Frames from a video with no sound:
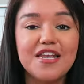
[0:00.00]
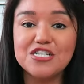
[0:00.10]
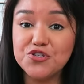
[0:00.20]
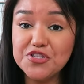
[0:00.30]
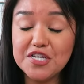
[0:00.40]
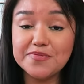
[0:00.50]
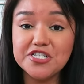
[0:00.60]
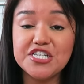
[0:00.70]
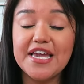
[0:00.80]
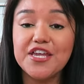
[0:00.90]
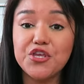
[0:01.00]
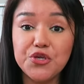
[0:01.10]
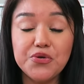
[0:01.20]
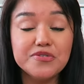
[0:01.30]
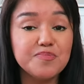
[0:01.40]
and I truly appreciate
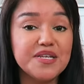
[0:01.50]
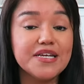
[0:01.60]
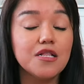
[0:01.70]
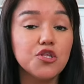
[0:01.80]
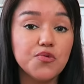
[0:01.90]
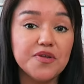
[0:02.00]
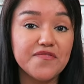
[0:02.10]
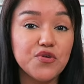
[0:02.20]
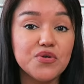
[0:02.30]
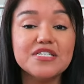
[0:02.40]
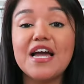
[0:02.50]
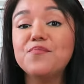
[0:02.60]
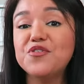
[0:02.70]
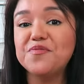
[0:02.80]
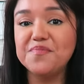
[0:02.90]
you spending a little bit of your
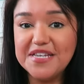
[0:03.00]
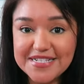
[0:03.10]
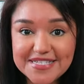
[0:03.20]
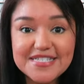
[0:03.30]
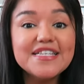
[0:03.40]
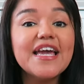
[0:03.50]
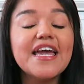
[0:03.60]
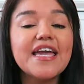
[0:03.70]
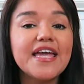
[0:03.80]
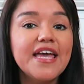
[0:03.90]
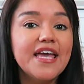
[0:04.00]
time with me today.